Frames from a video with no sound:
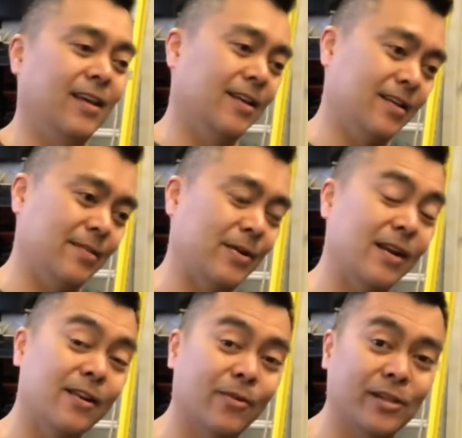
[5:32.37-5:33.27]
But
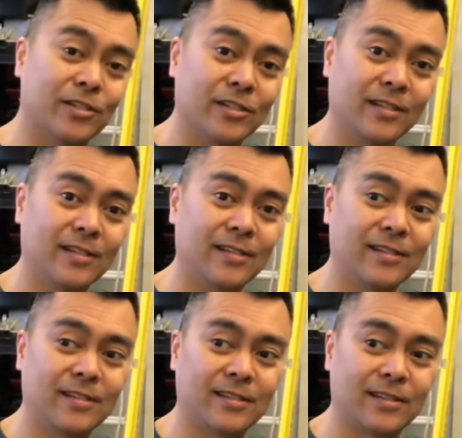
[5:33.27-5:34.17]
any
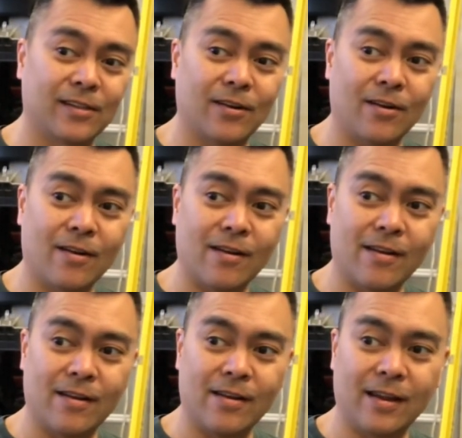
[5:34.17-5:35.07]
questions
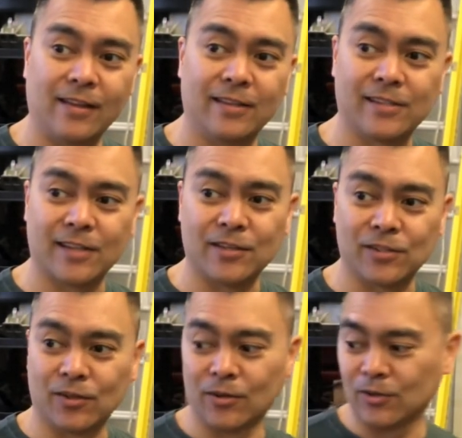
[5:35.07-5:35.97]
on any of the
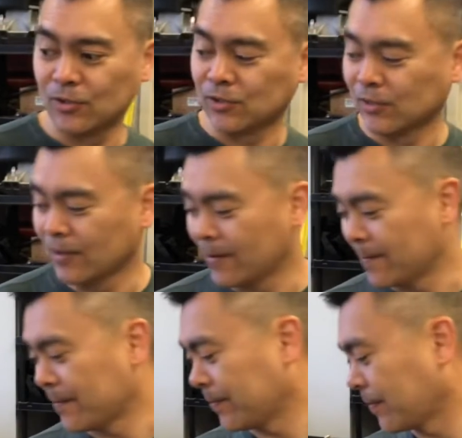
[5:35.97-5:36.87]
sensors?
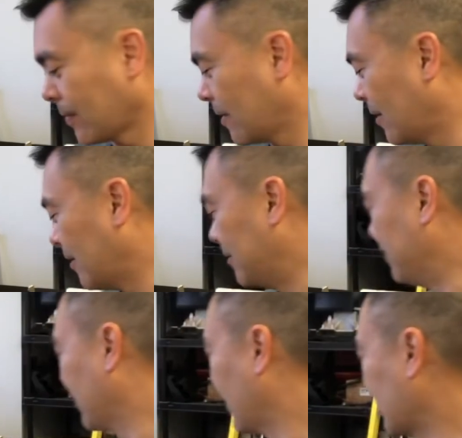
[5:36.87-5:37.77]

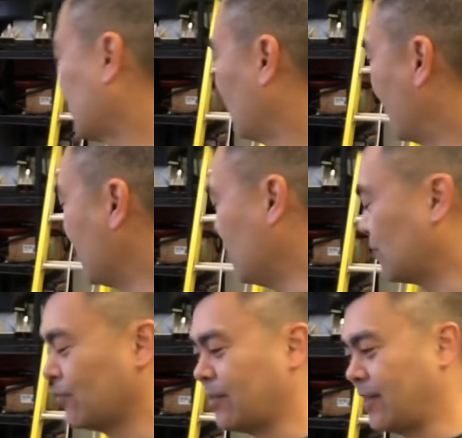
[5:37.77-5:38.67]
That's the one
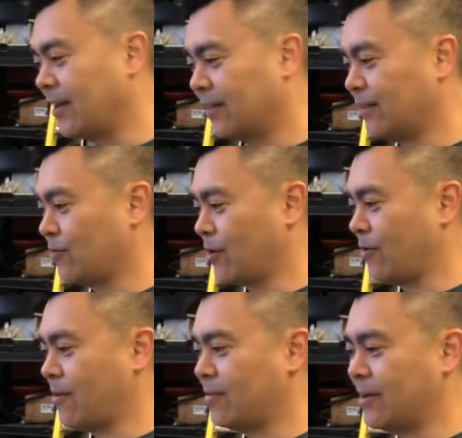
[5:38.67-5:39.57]
useful thing, the
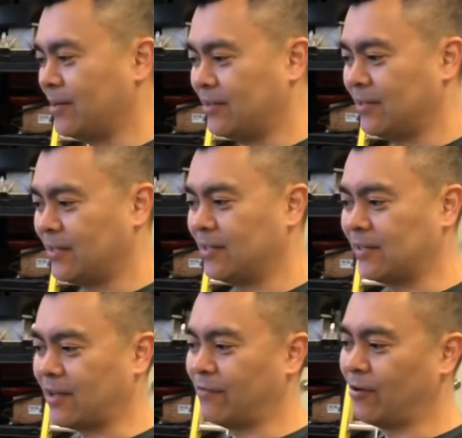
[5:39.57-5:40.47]
workaround I did
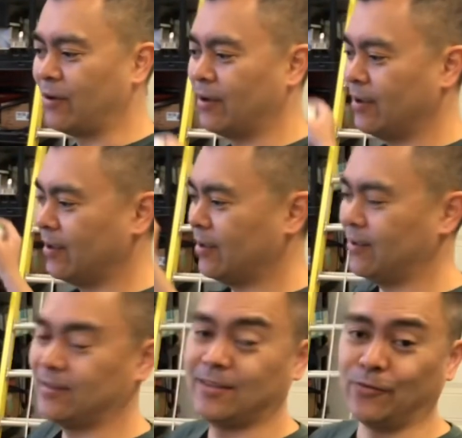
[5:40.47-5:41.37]
discover
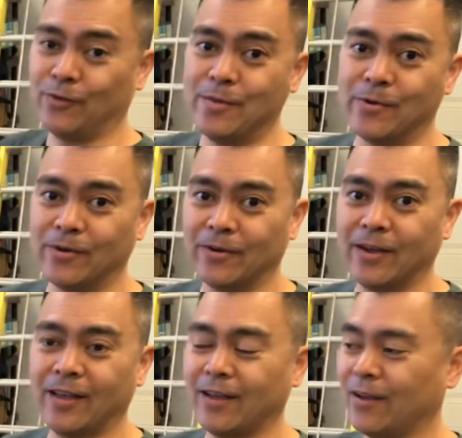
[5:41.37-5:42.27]
is the Wemo,
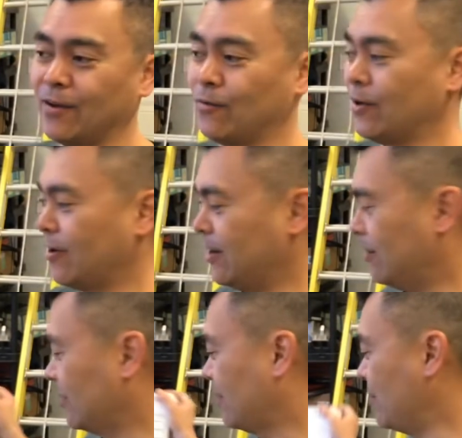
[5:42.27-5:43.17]
where
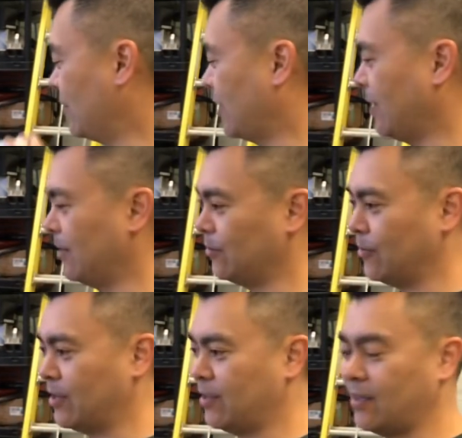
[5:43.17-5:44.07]
it'll communicate
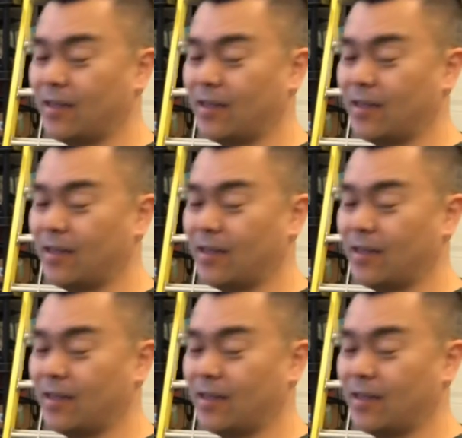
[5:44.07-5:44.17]
with